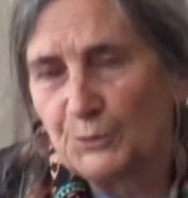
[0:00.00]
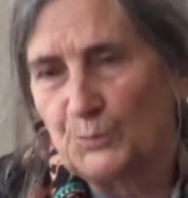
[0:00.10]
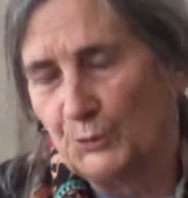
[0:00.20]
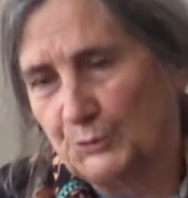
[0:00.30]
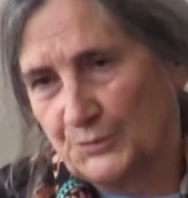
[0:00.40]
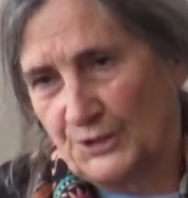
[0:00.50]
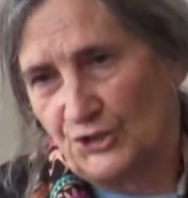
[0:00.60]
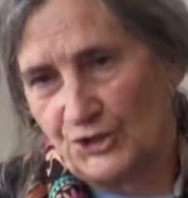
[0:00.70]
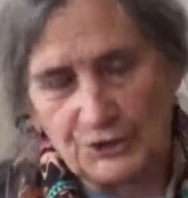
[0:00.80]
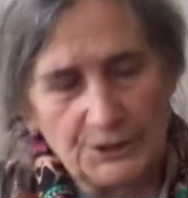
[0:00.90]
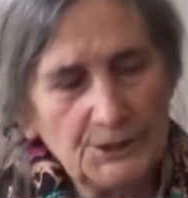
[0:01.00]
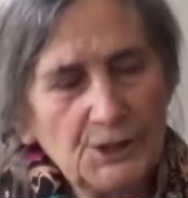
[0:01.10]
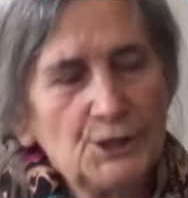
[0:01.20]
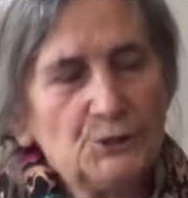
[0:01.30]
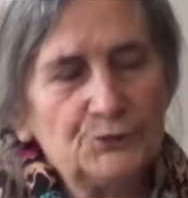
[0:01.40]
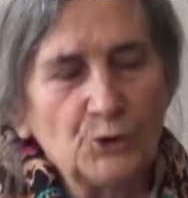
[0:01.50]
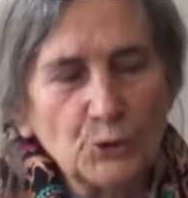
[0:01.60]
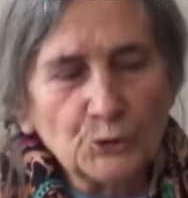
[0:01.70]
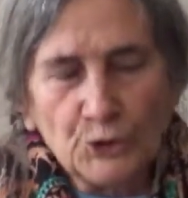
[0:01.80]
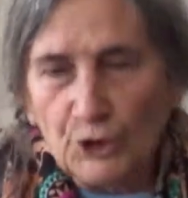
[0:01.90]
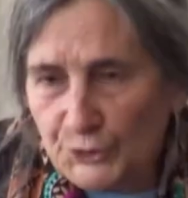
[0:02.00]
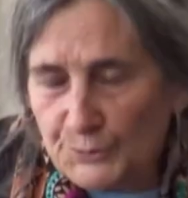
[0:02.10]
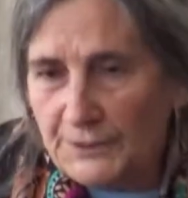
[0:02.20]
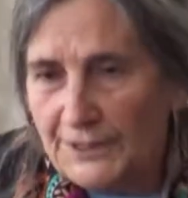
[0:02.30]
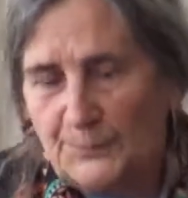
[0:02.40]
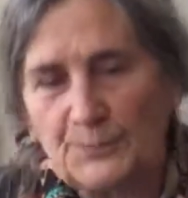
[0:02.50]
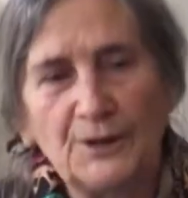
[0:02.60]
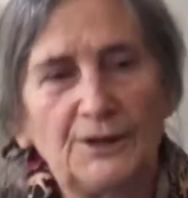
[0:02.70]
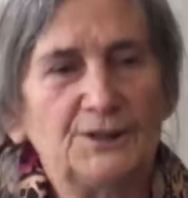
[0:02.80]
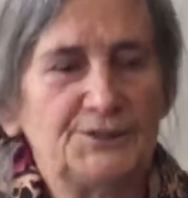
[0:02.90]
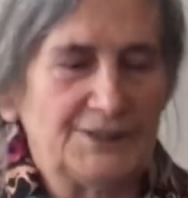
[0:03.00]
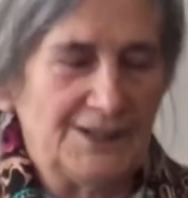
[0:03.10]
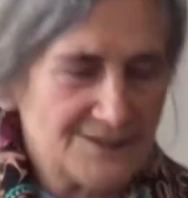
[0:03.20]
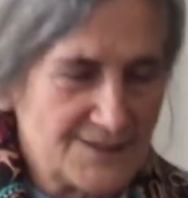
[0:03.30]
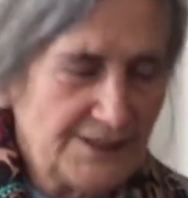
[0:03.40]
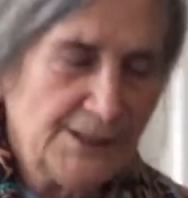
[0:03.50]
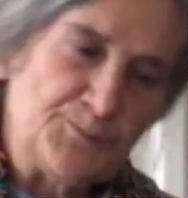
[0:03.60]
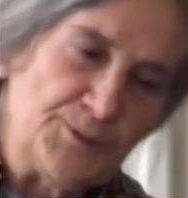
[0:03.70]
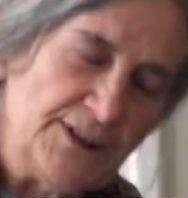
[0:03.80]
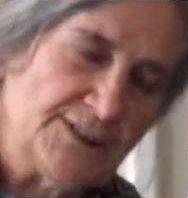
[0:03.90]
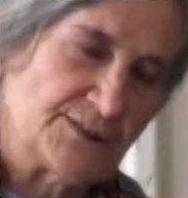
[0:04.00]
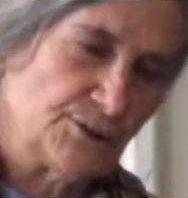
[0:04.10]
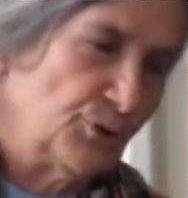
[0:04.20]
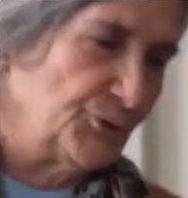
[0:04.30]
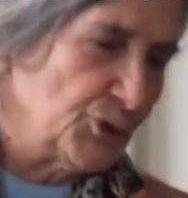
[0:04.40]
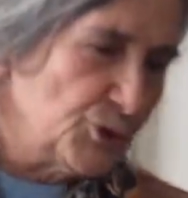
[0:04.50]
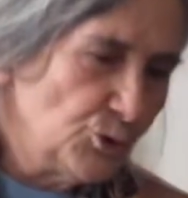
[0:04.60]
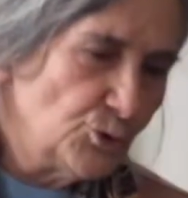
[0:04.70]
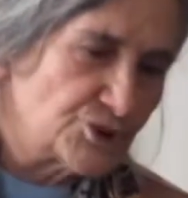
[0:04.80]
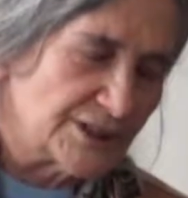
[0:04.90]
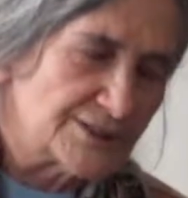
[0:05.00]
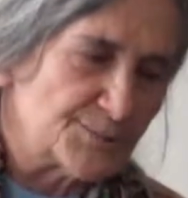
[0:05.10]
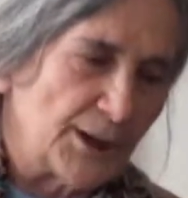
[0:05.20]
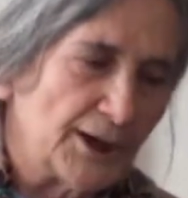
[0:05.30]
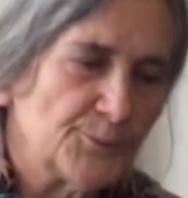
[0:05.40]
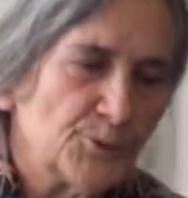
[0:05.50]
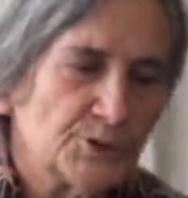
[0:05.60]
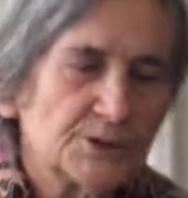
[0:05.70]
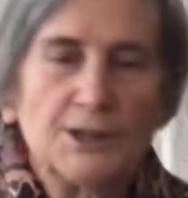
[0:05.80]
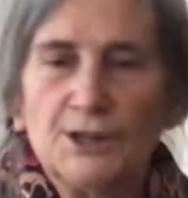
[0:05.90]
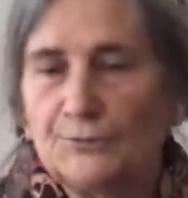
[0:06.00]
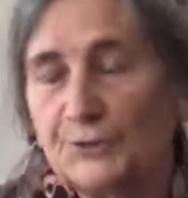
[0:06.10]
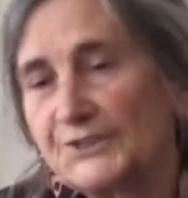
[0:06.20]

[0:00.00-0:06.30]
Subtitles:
to put pressure for not being part as guinea pigs of a huge experiment, for